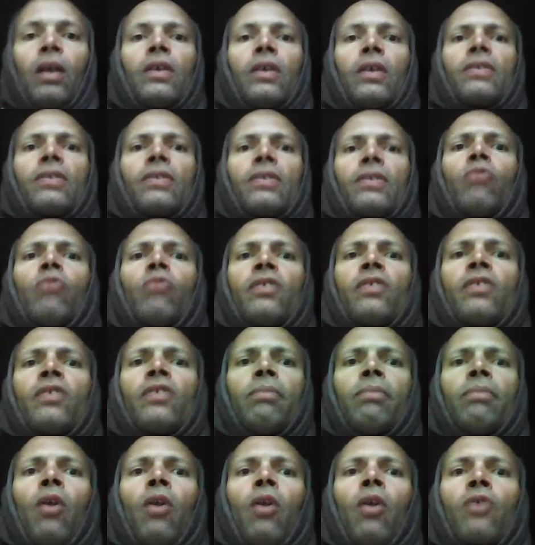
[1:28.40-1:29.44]
Some words
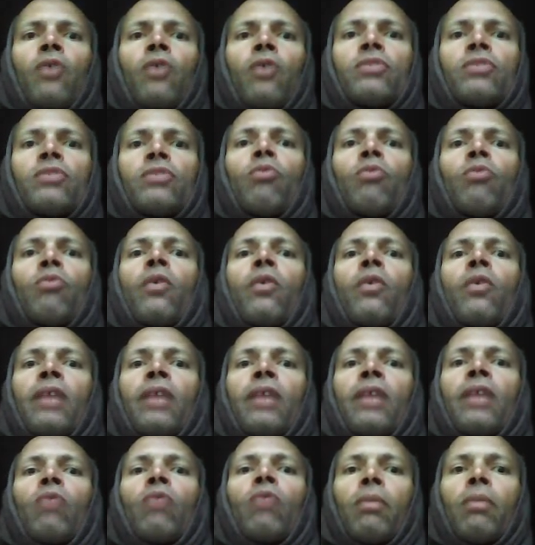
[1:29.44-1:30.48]
belong to more
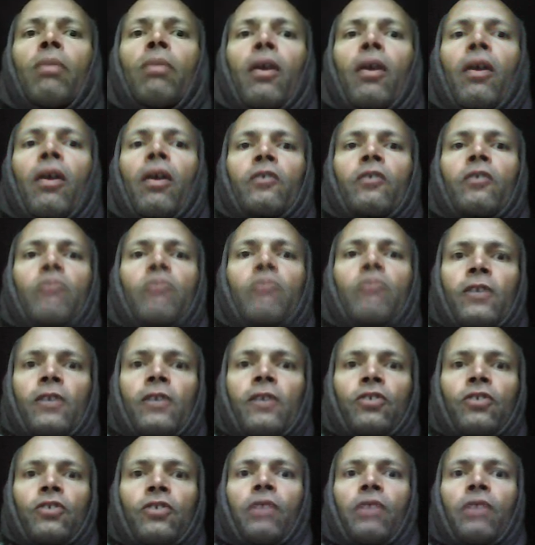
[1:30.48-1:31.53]
than one part of
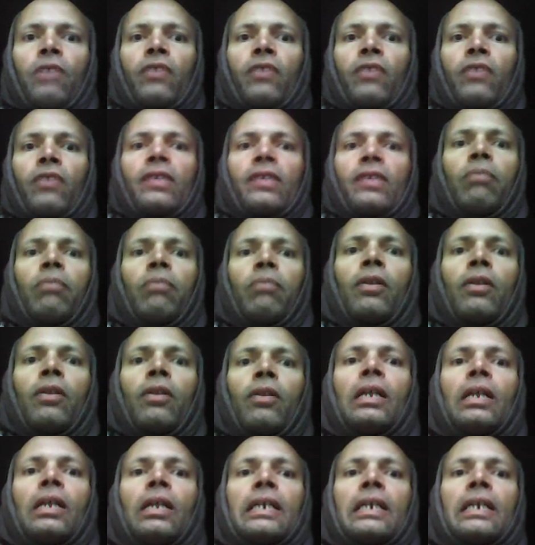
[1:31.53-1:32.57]
speech. For
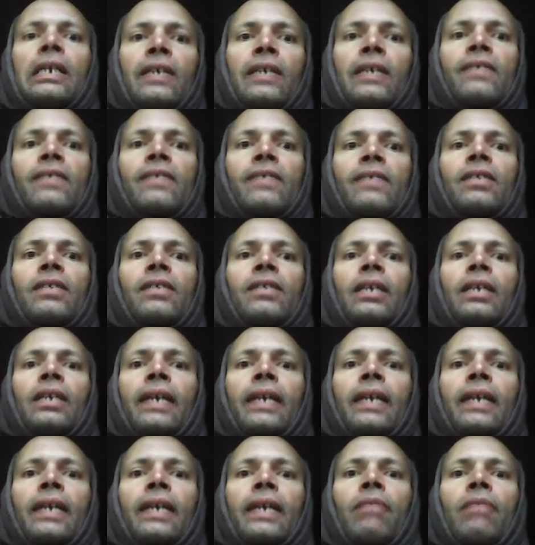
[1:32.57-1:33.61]
example, test
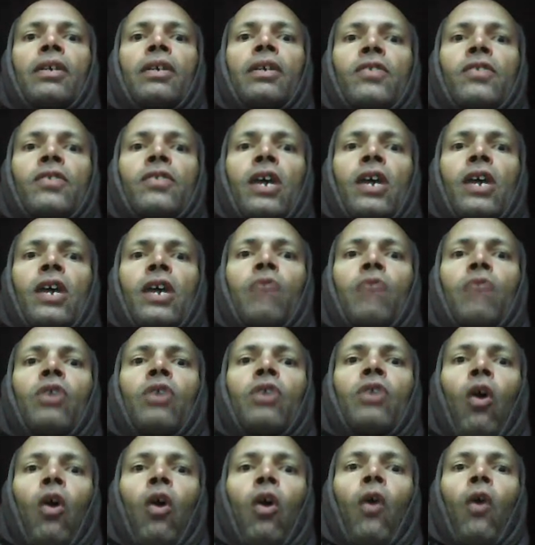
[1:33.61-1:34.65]
can be a noun
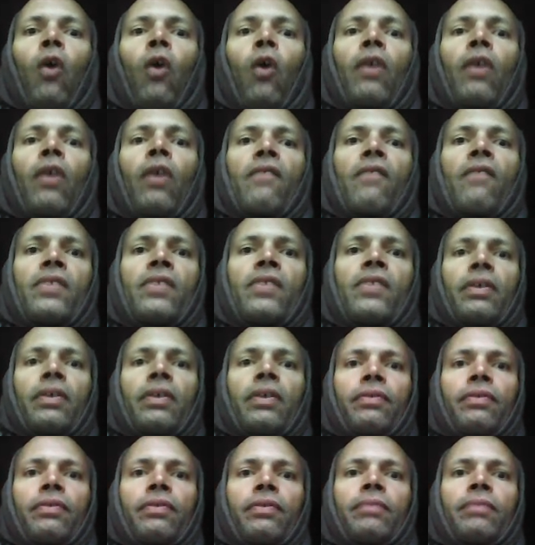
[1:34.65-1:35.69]
or a verb.